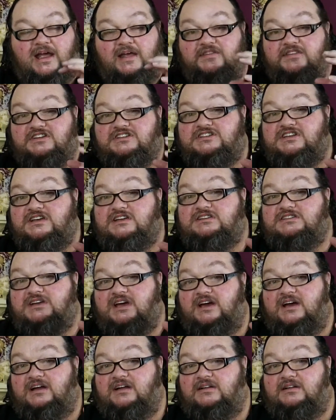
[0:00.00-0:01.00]
the
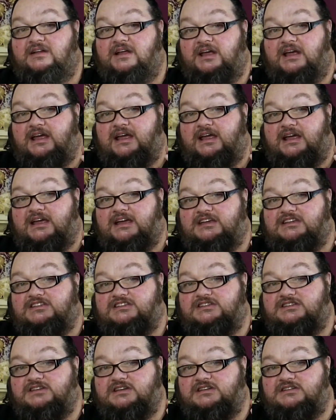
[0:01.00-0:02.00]
detail
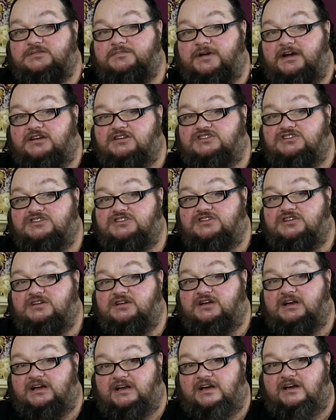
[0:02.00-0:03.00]
is much
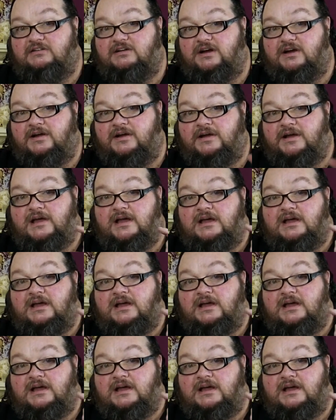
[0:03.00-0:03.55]
clearer.